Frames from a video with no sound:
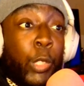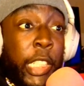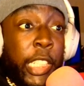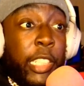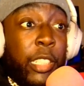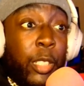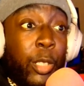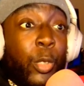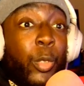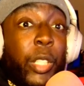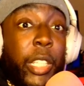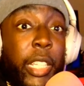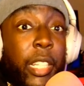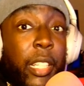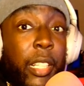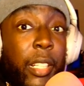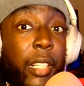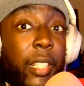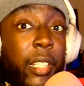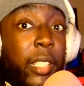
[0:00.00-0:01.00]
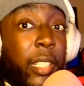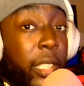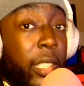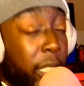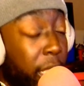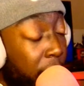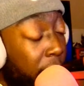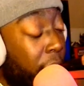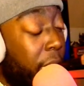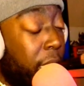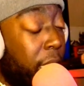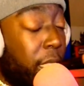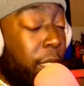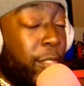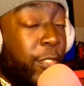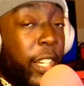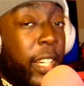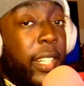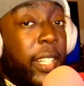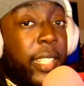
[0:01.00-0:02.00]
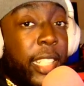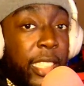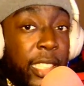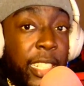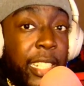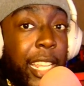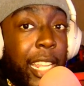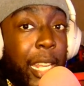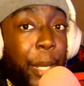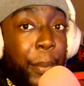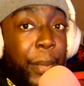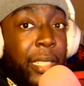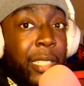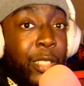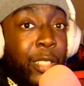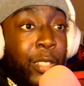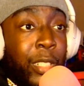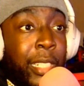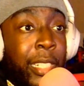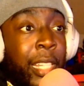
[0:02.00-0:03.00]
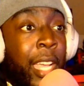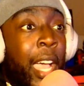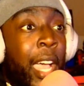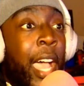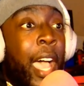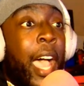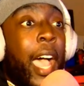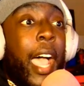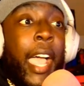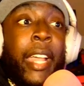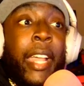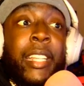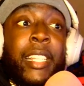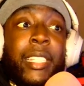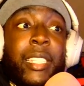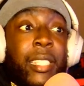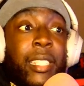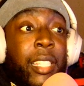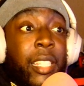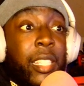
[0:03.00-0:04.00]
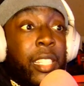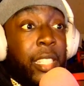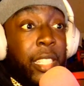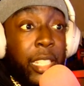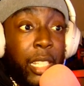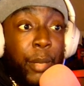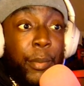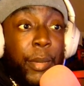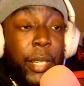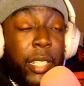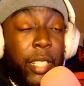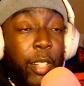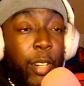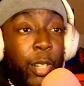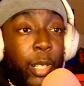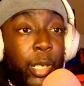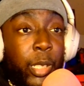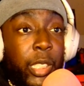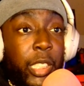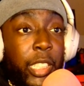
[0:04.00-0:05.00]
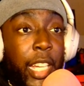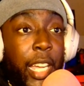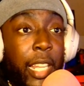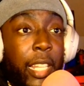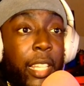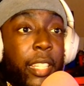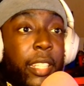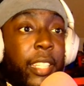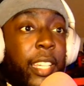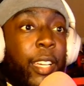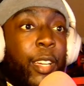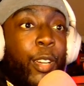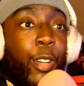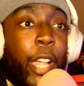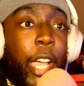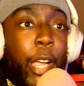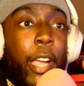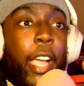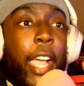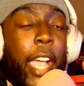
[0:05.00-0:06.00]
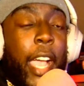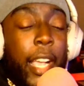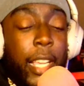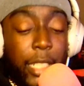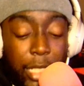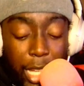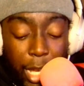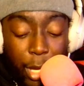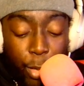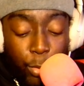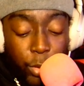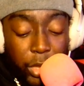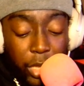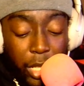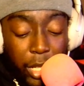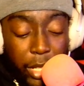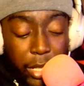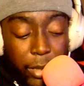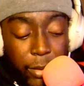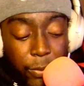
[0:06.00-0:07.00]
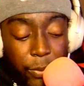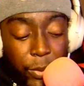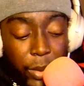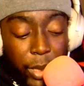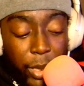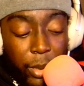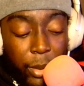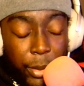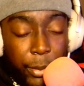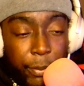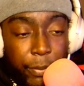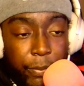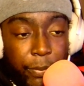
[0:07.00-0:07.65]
on here is the 1080p screen. And that's another thing about the ROG I like that. Like as I was like, um,